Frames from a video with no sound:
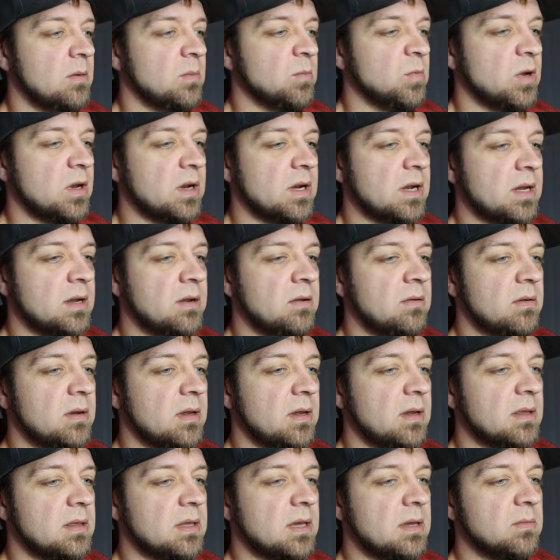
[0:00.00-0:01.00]
Bring it out,
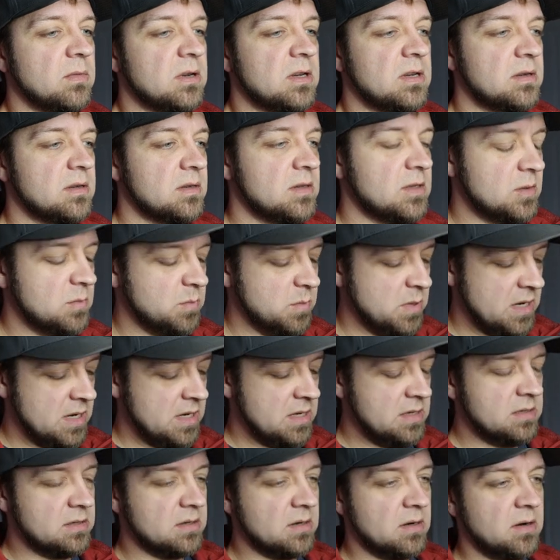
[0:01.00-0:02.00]
and then we can just
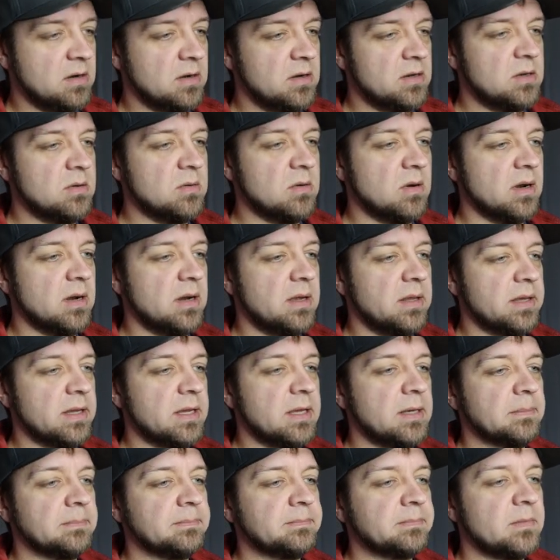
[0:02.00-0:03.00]
paste our URL
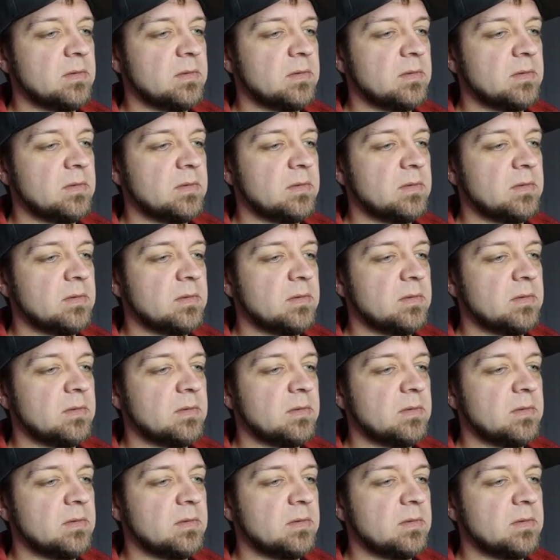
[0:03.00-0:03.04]
in.